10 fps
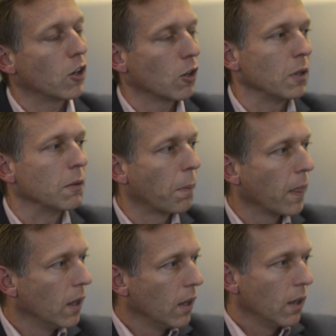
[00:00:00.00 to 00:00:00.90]
economy.
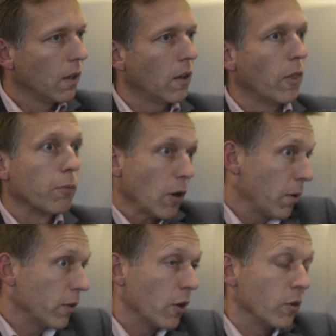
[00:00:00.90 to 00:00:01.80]
And the
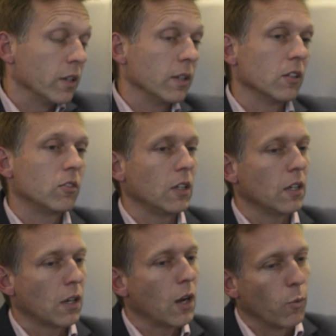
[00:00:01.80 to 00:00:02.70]
problem only is,
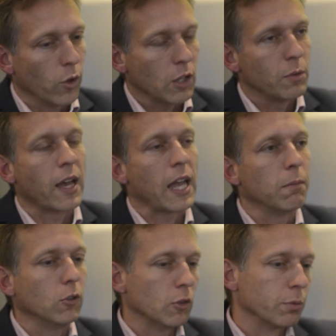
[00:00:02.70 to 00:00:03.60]
will you be
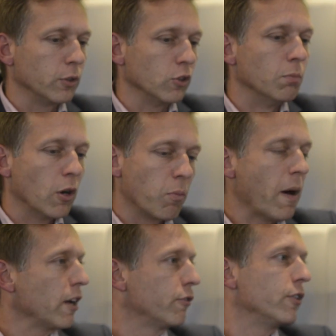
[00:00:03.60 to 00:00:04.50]
able to produce both
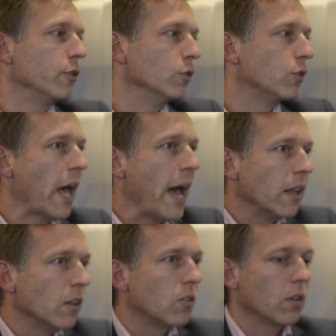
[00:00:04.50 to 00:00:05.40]
biofuels
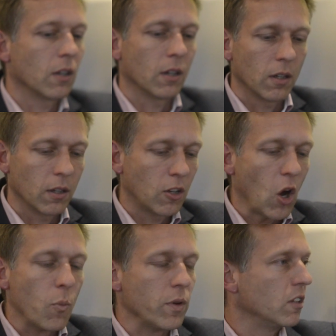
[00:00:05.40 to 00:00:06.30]
and
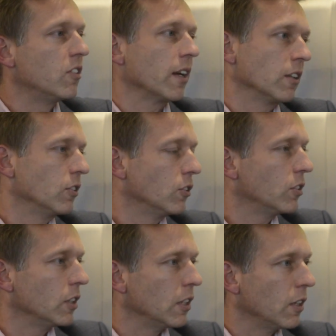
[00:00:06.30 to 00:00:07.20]
cope with the
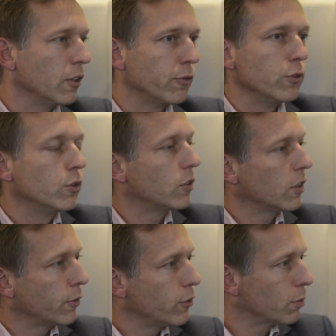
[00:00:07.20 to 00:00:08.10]
challenges in
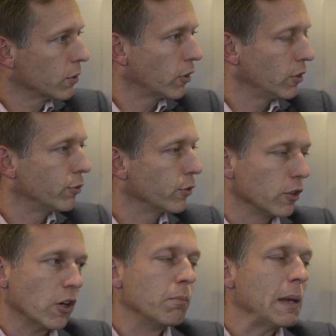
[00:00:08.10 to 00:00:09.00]
food production for
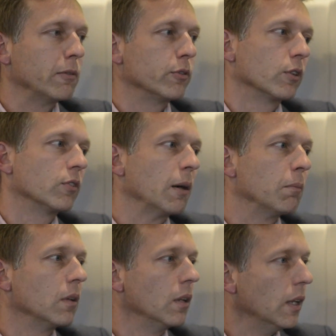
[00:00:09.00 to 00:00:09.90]
your own people, for example?